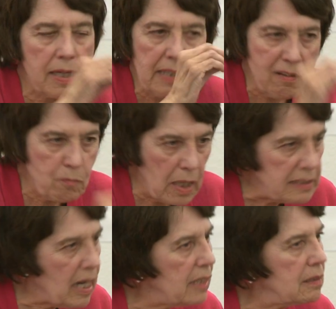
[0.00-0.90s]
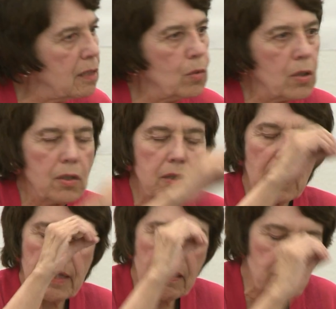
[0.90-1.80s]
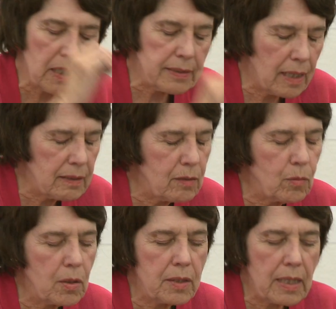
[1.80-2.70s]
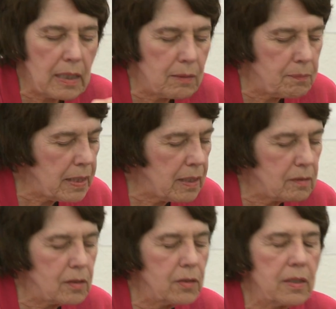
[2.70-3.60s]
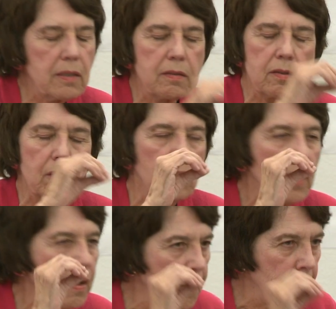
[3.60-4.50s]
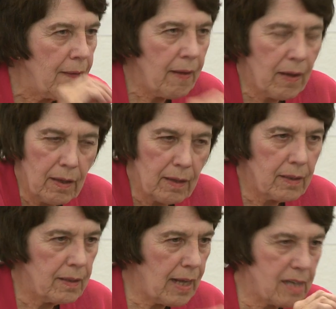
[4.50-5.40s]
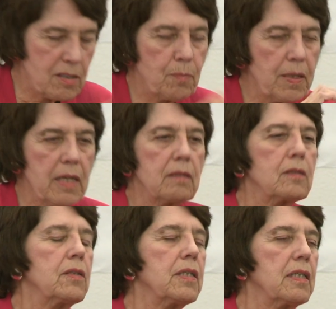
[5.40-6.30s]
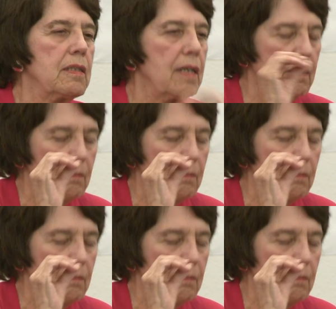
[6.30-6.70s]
I gave my knightly word. I gave my knightly word that it be included, so it has to be included.